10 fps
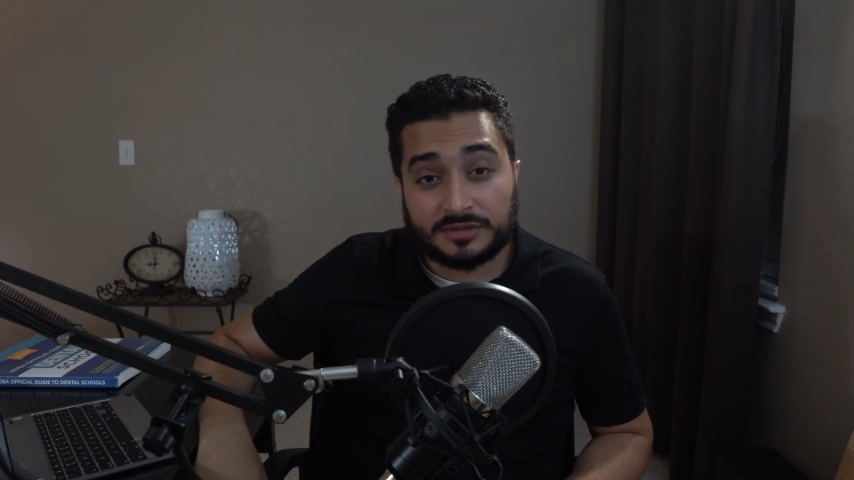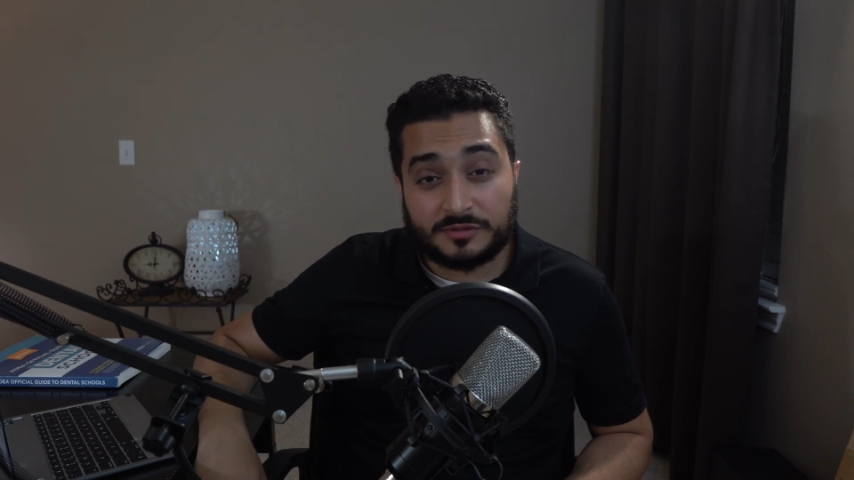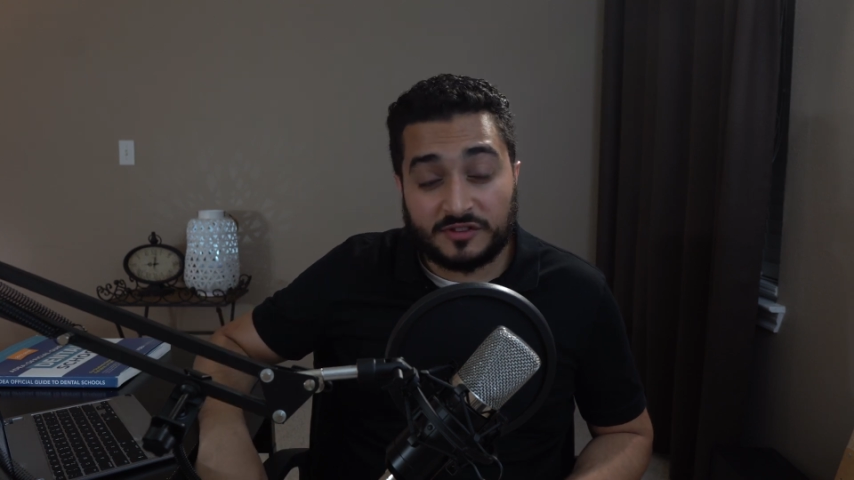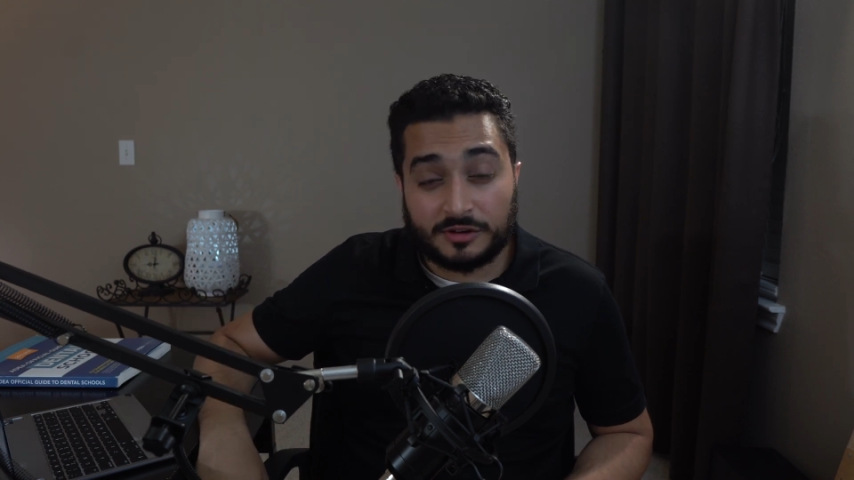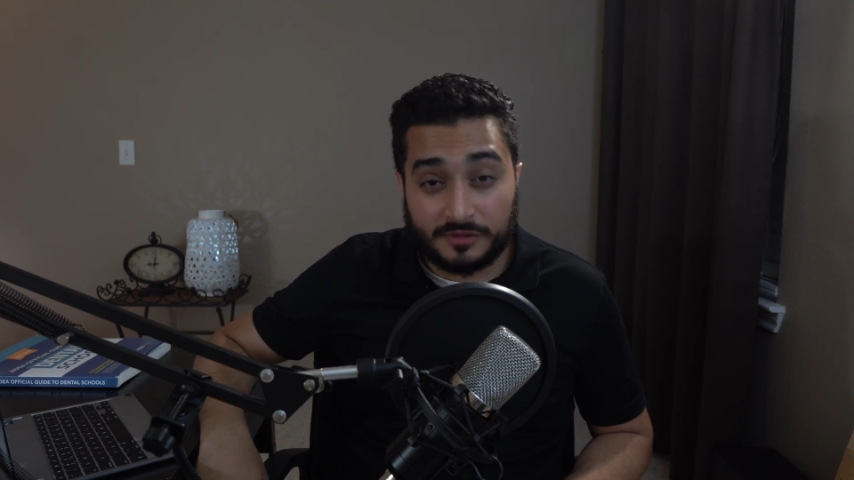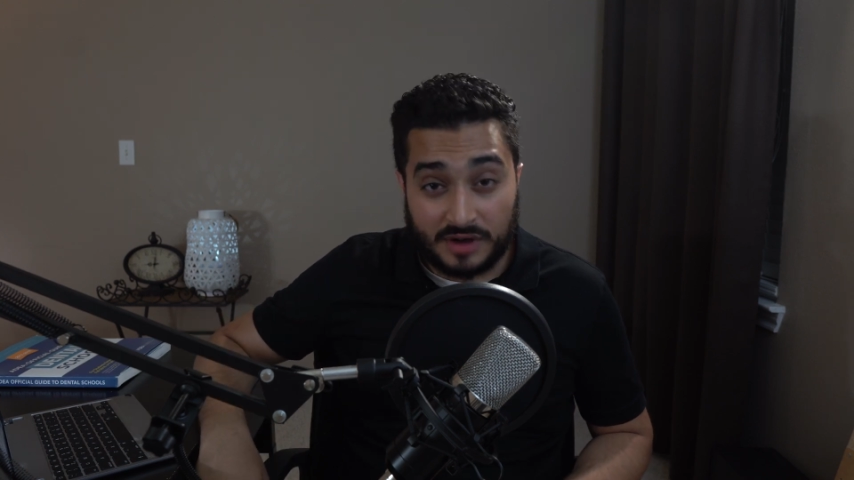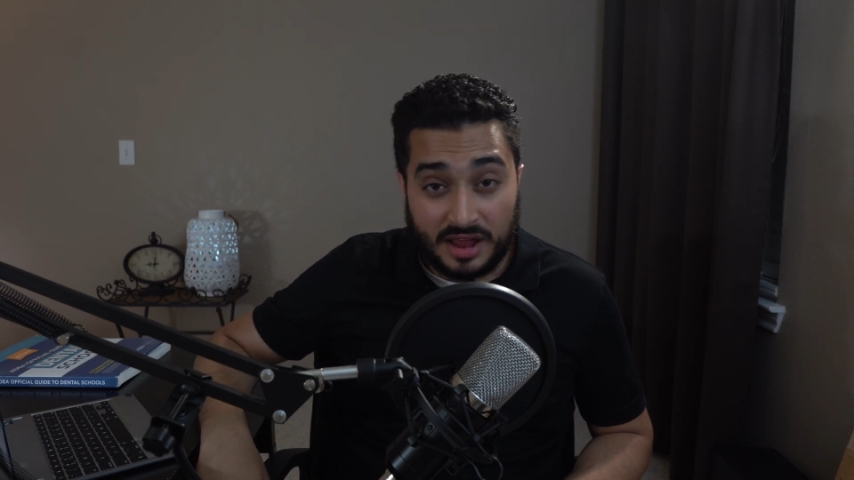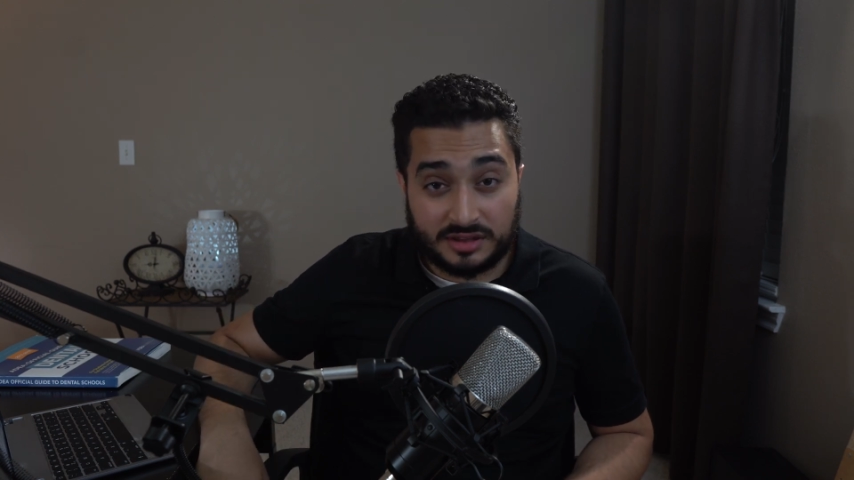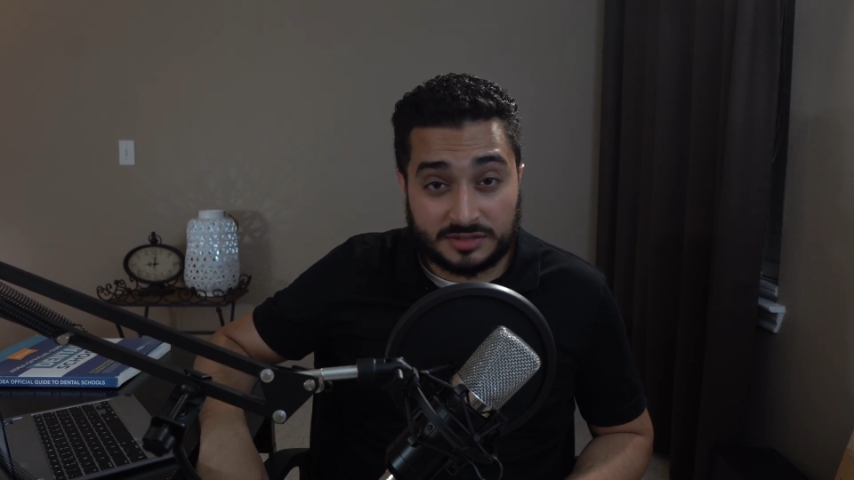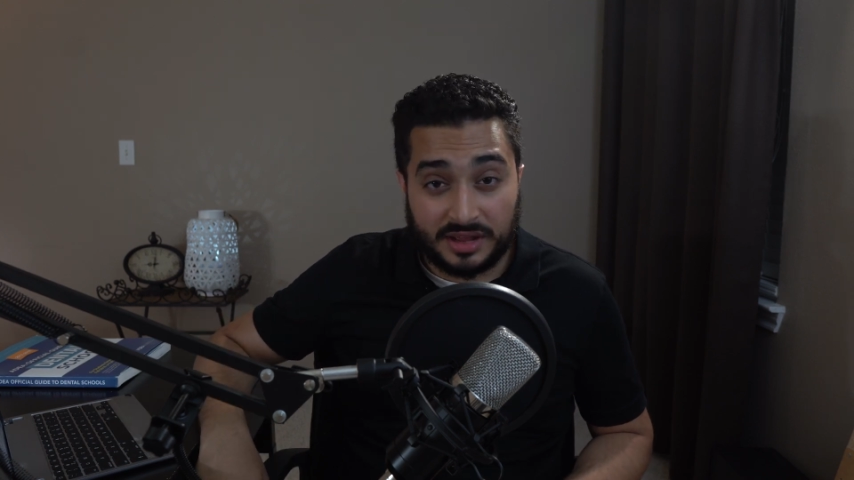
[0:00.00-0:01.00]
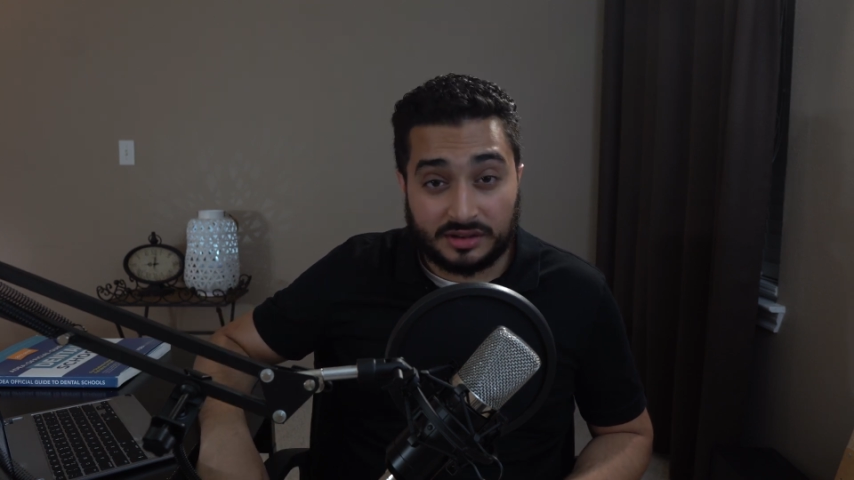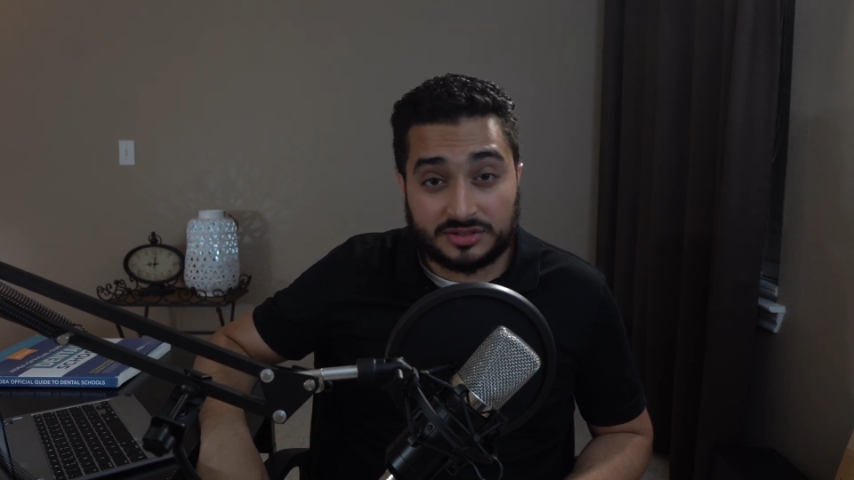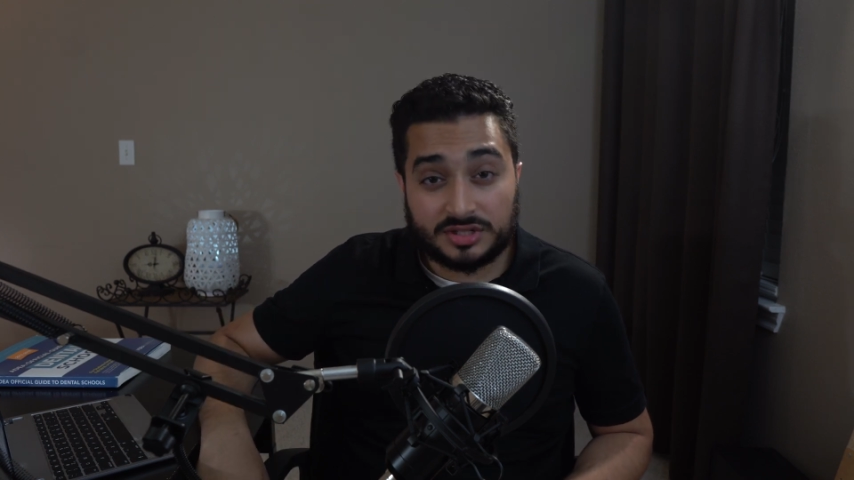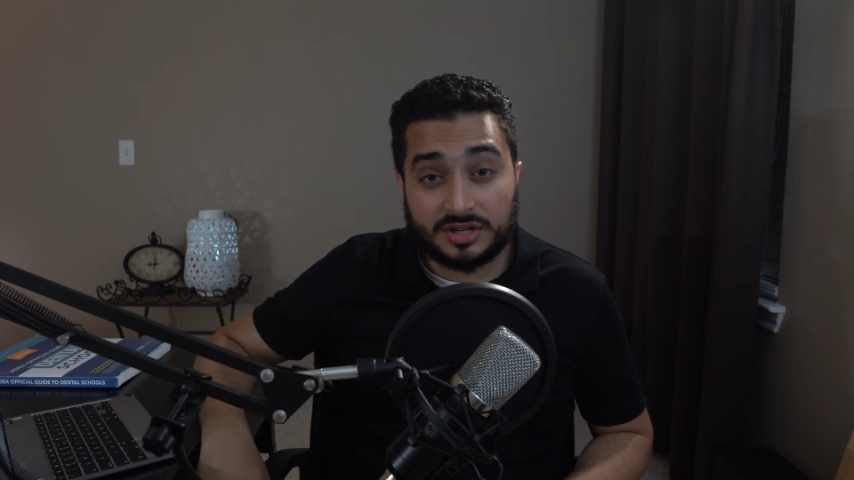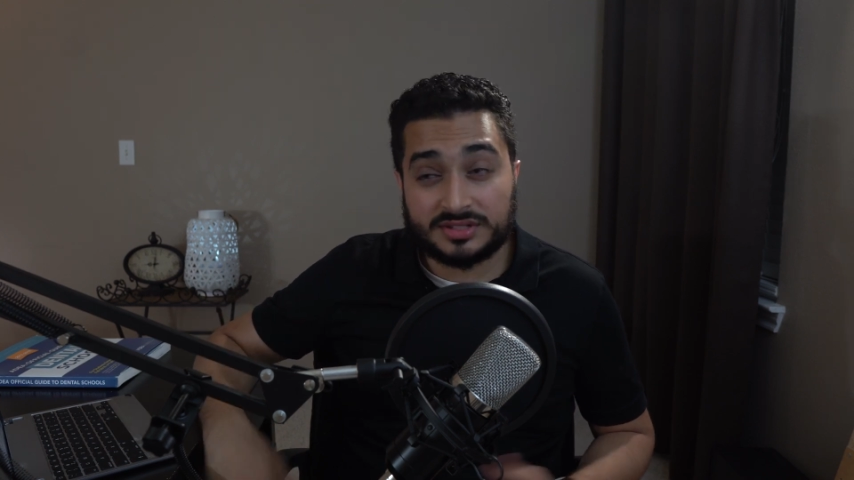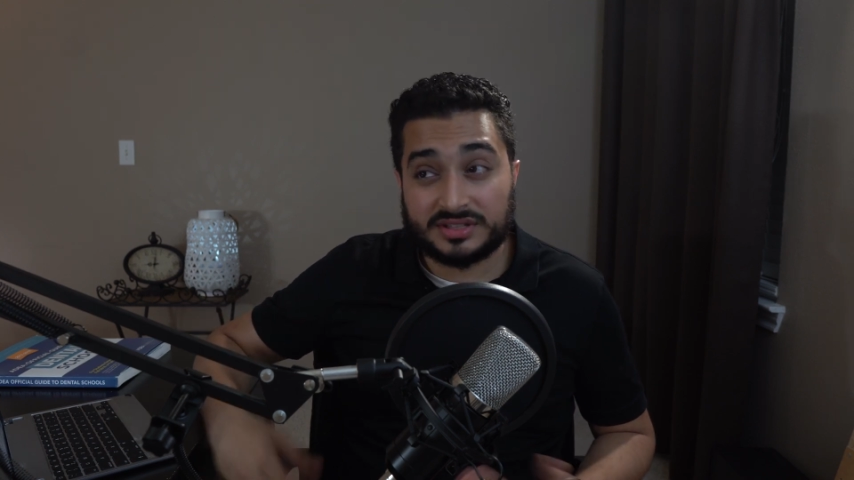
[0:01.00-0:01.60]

for Feralis biology notes,